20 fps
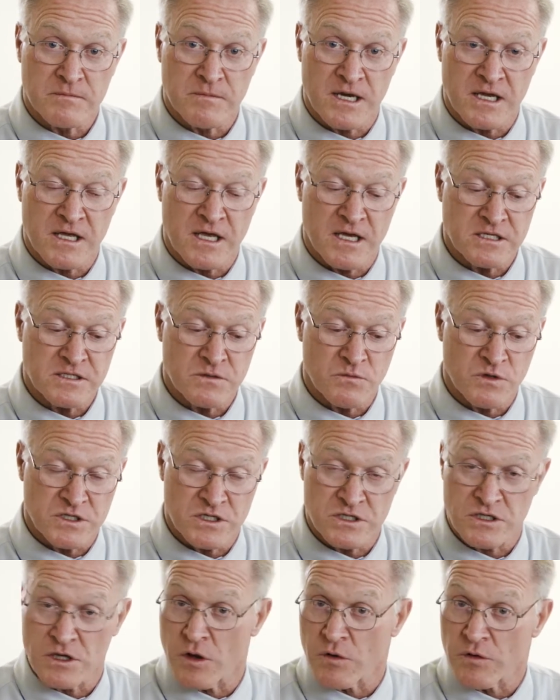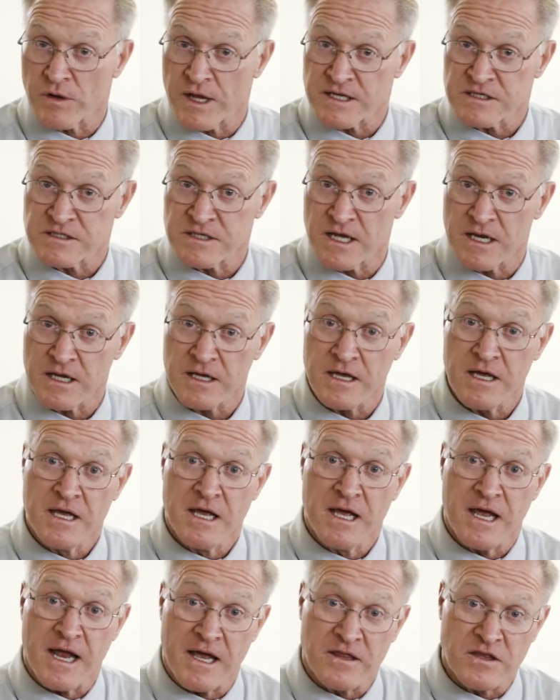medication, which is the local anesthetic,
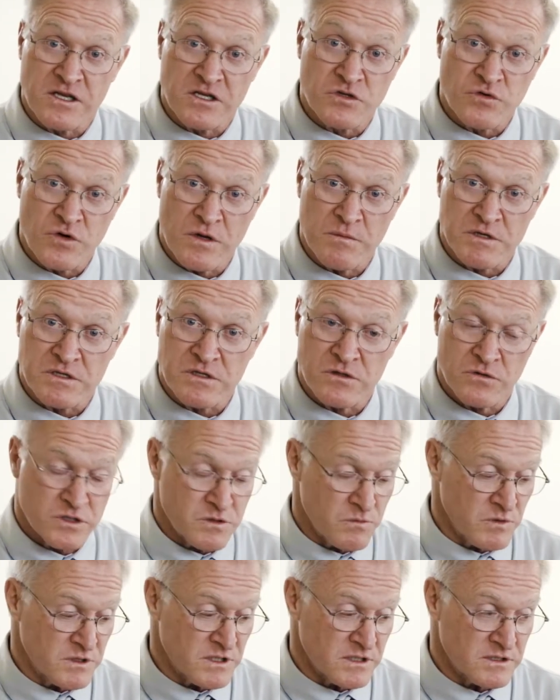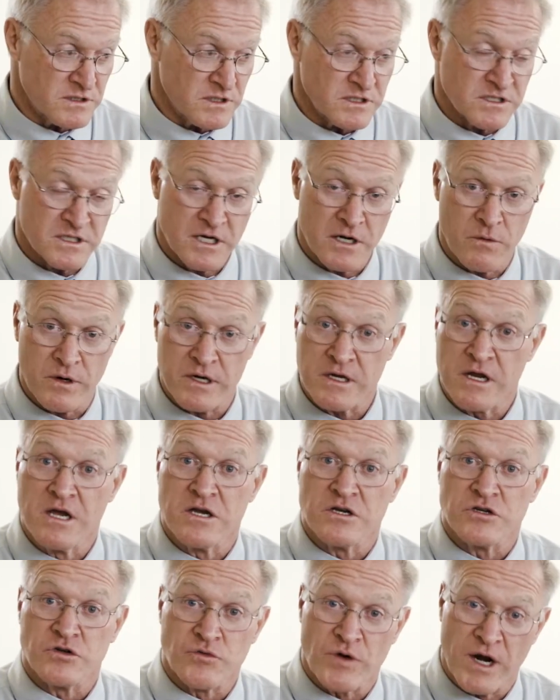and the treatment solution, which is the steroid,
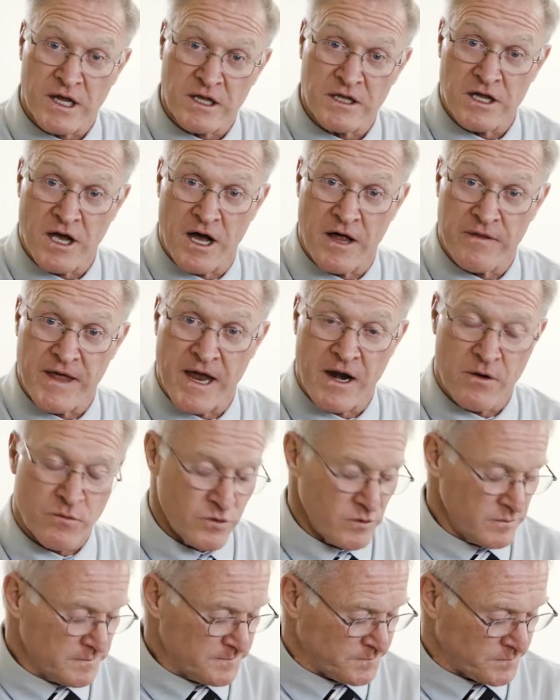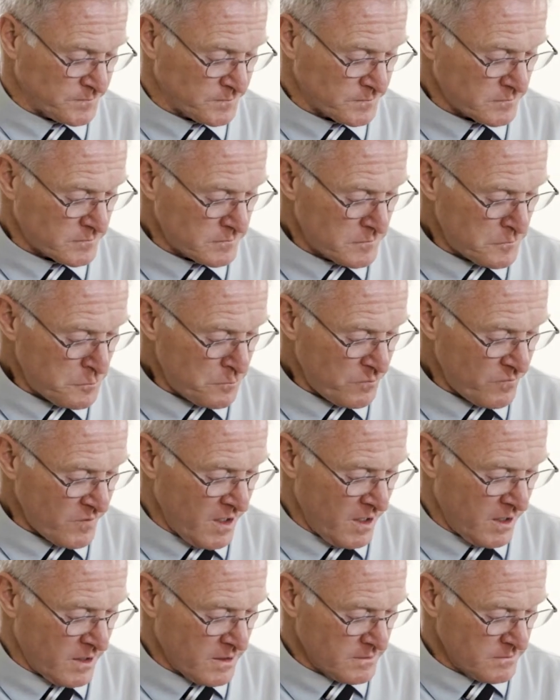directly on that root.
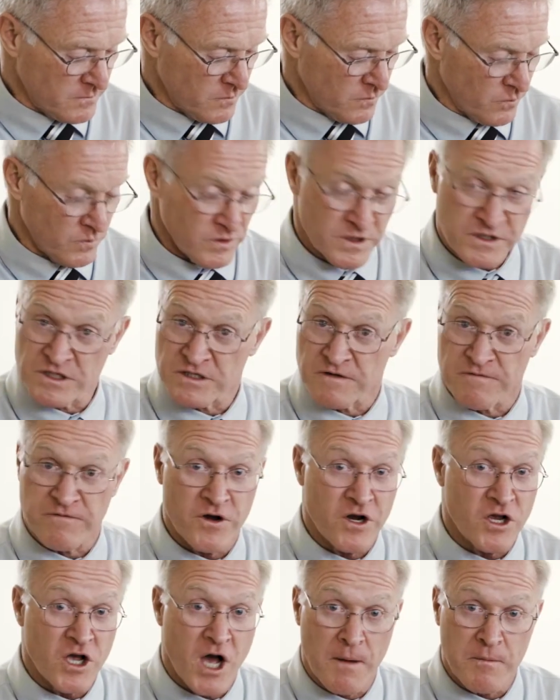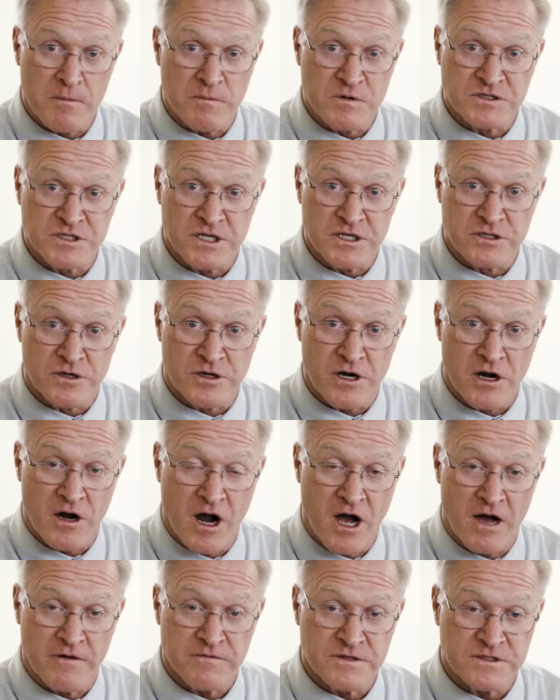This is a very common procedure in our
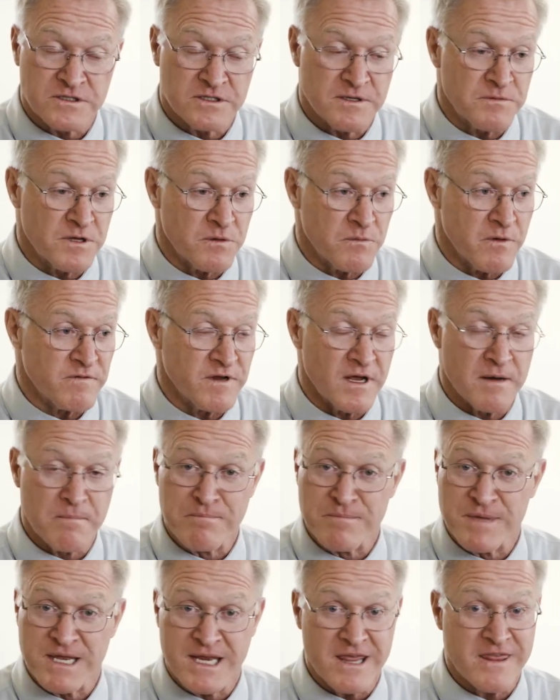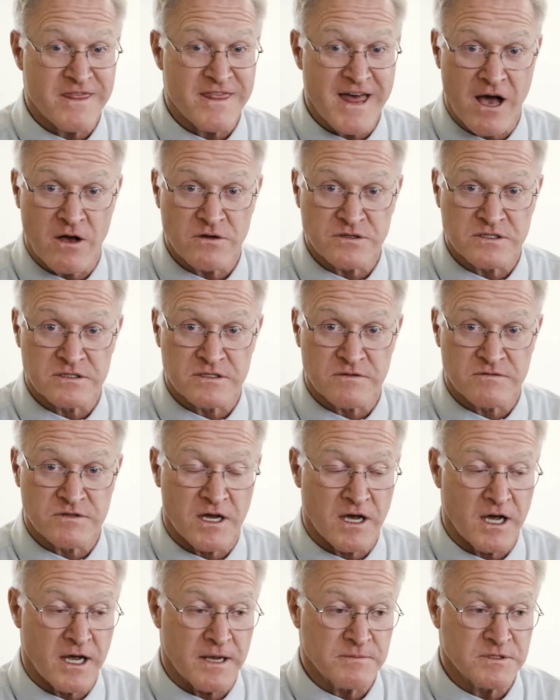office, something we've done many thousands of
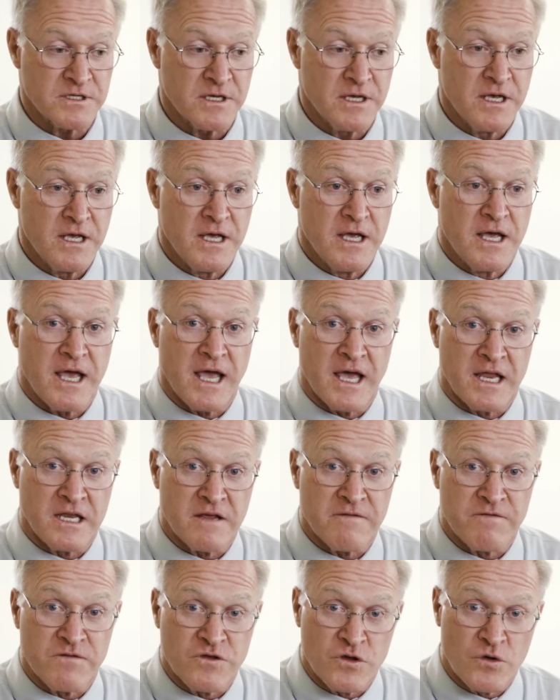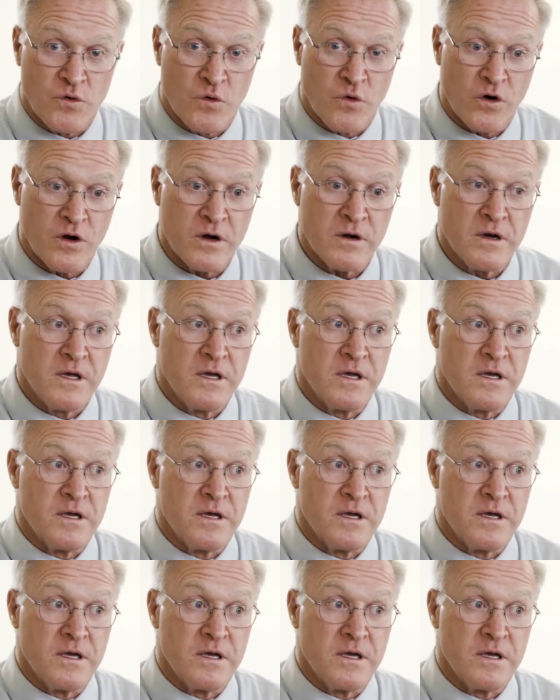times, and if your